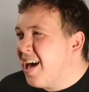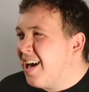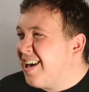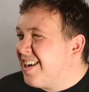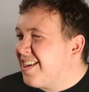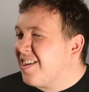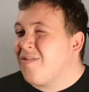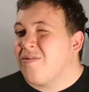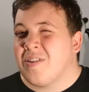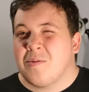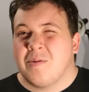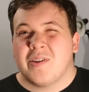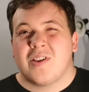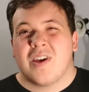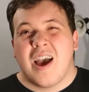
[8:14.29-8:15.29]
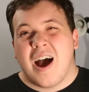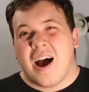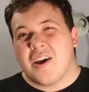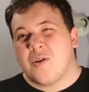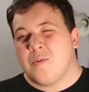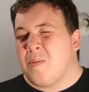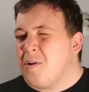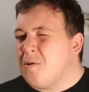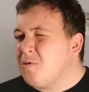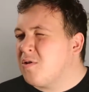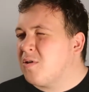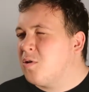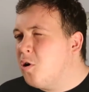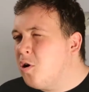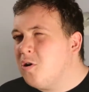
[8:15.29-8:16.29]
something which I suppose
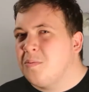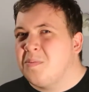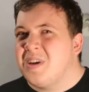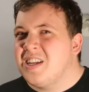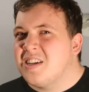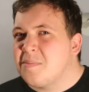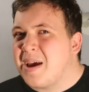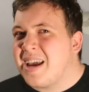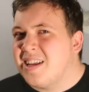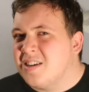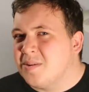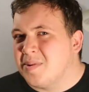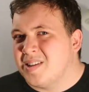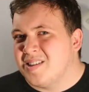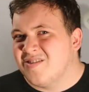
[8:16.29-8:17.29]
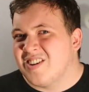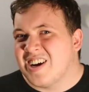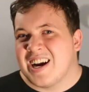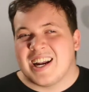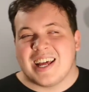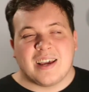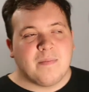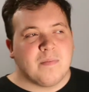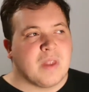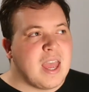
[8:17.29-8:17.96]
could be debatable, really.